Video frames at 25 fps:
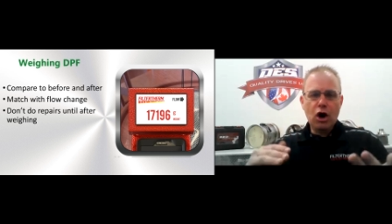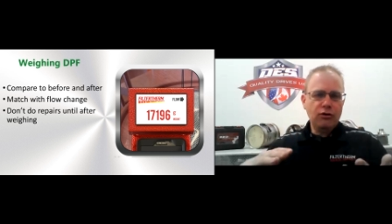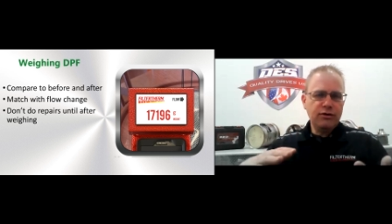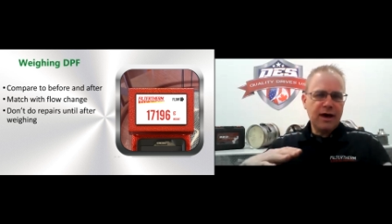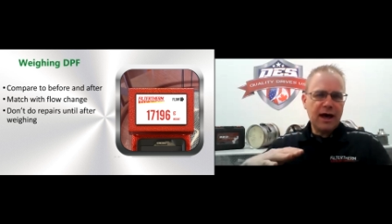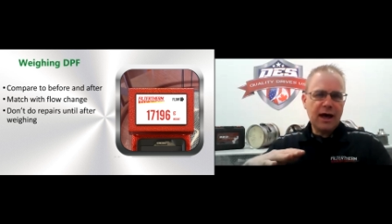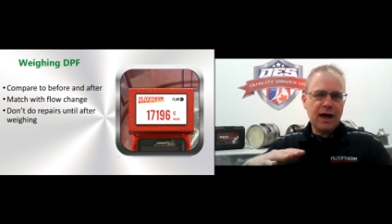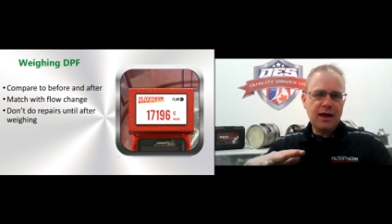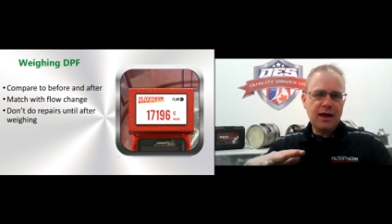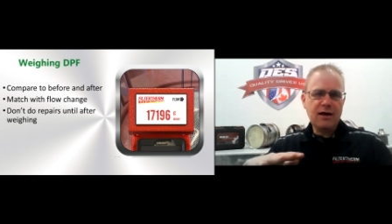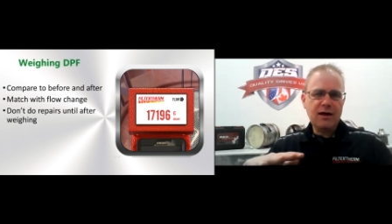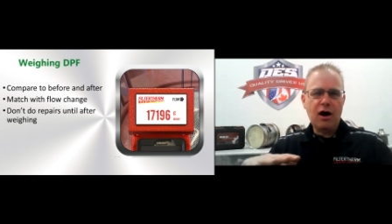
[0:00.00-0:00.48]

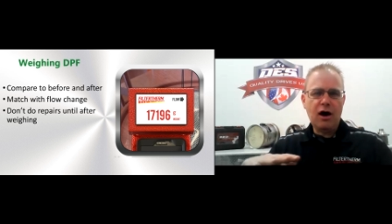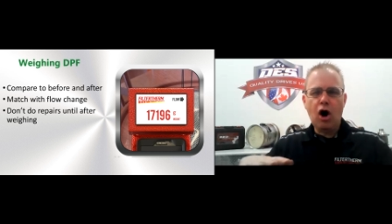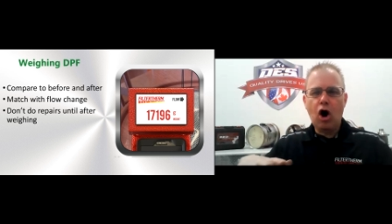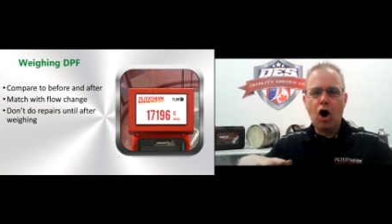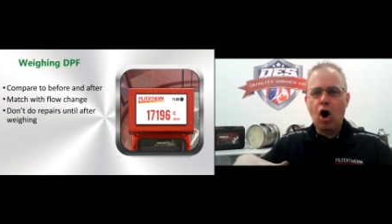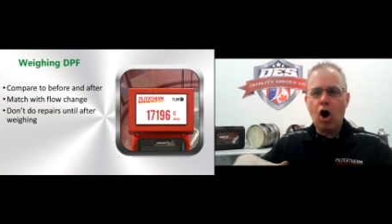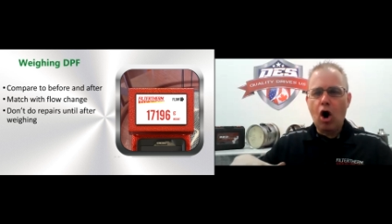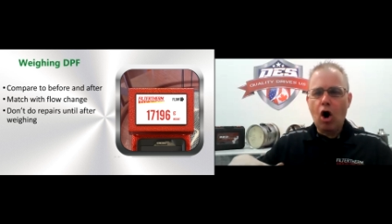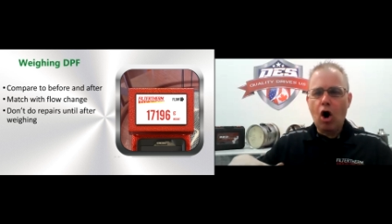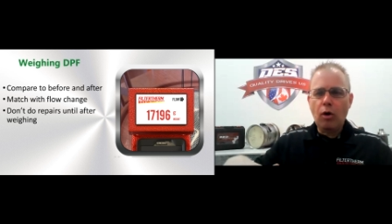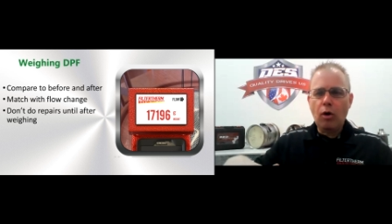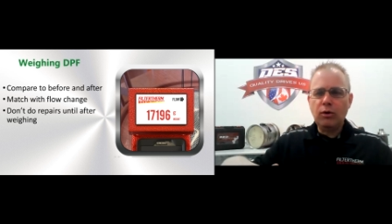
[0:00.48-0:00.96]
that
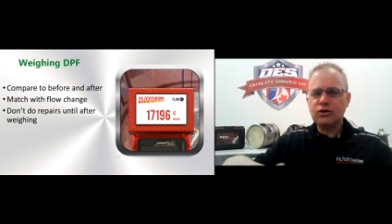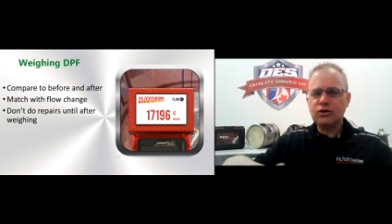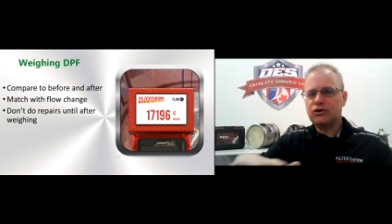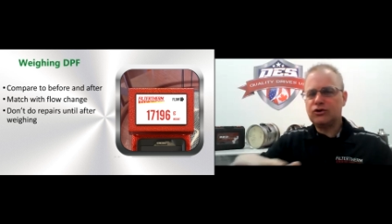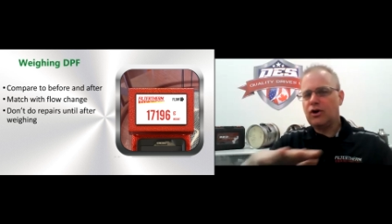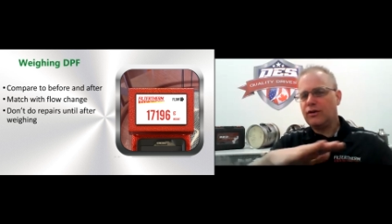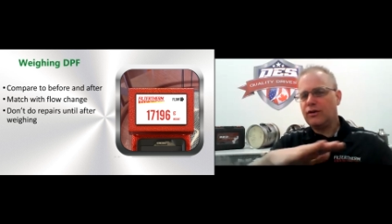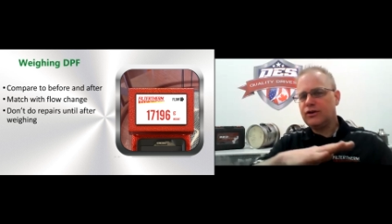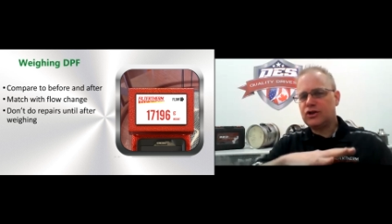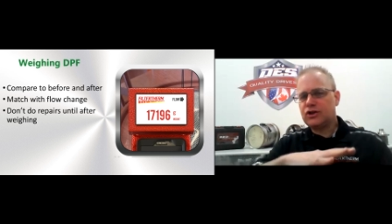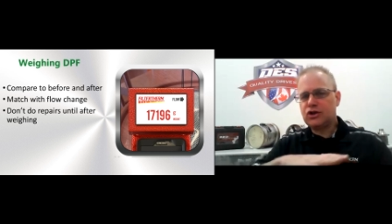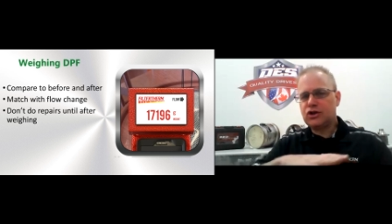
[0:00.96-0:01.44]
almost
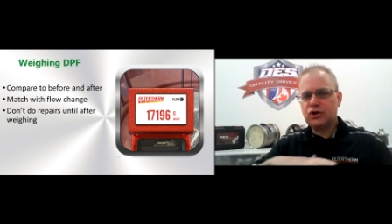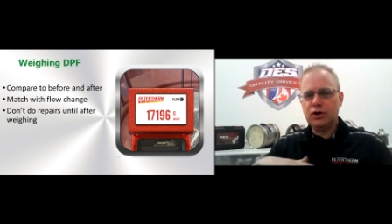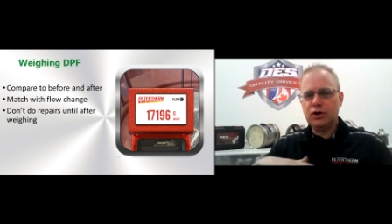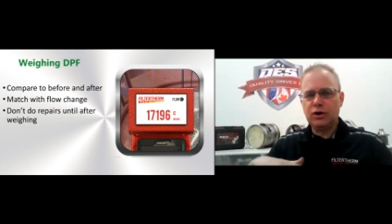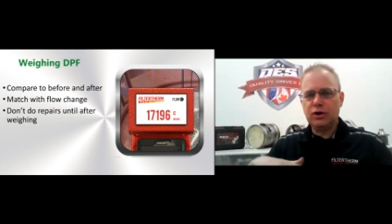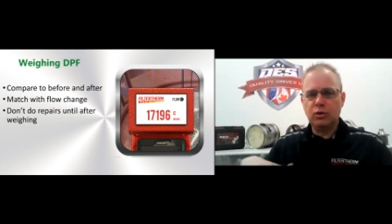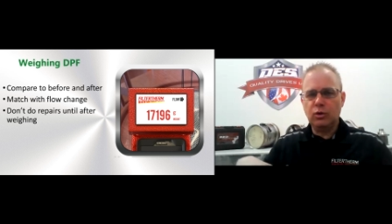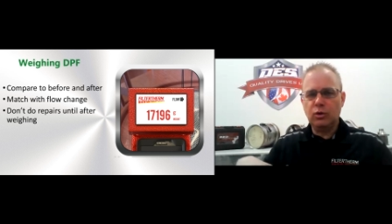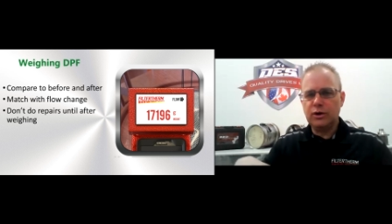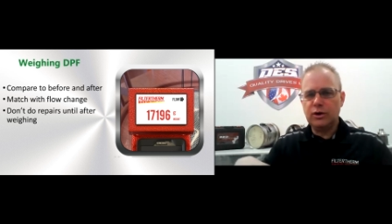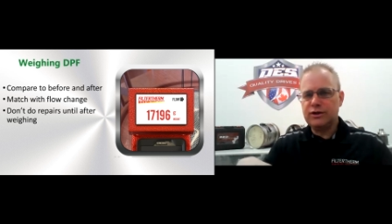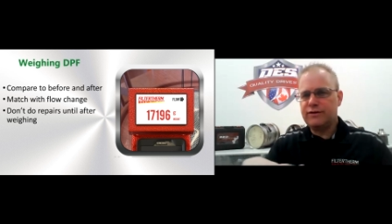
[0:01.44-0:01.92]
all the
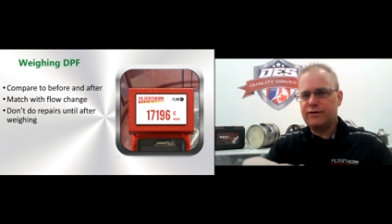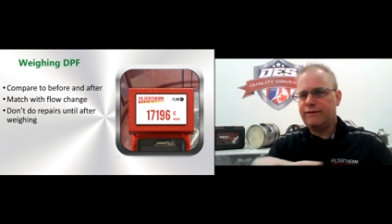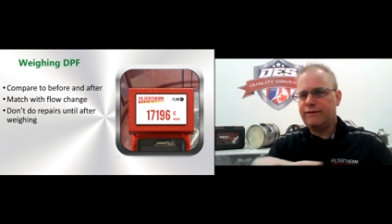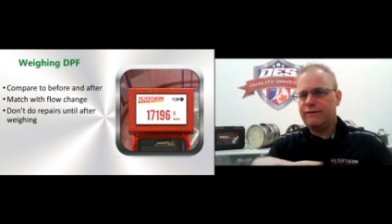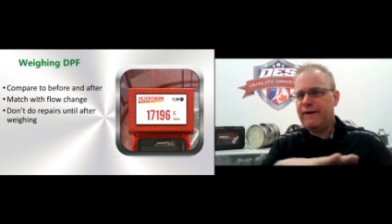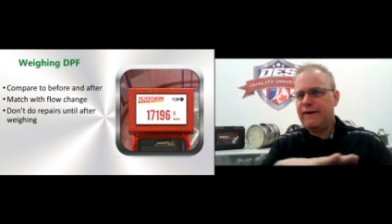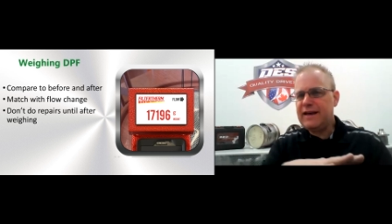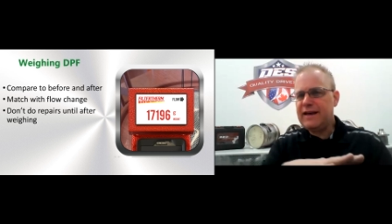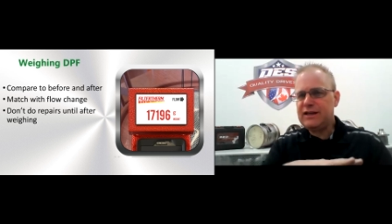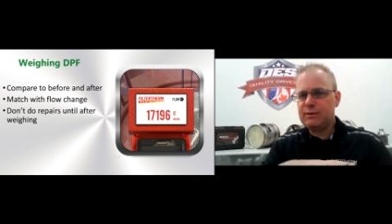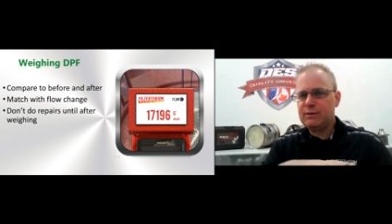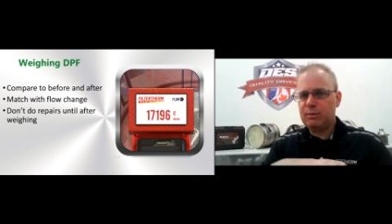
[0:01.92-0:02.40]
soot was
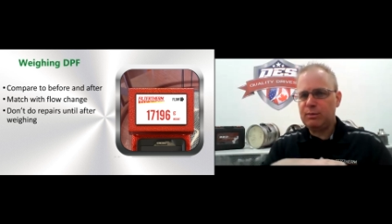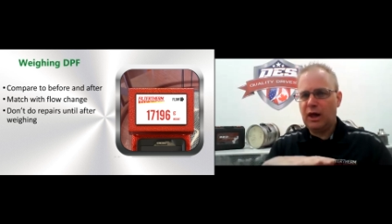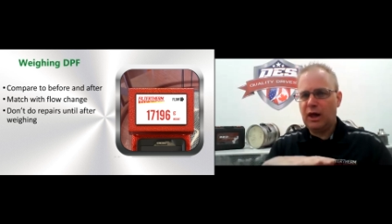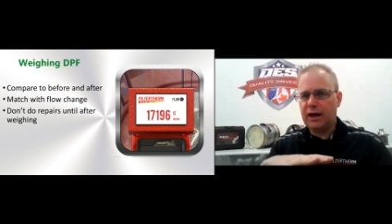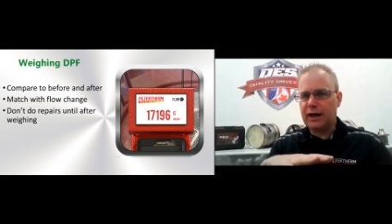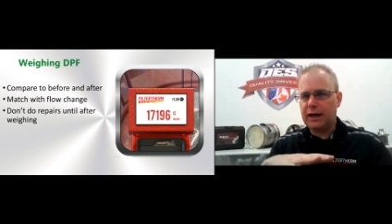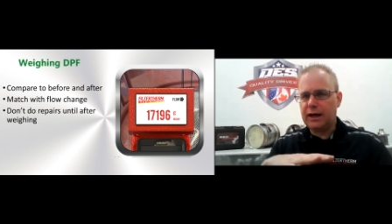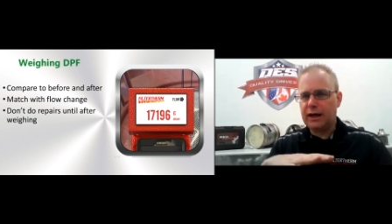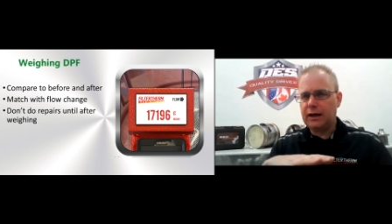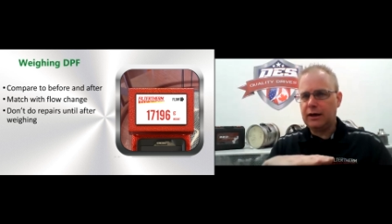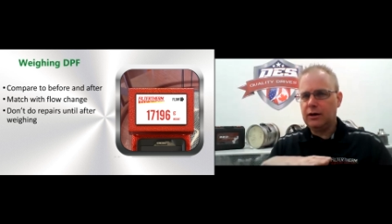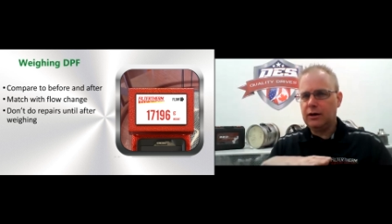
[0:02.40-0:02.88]
face
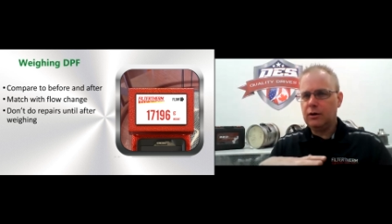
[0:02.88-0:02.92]
plugging,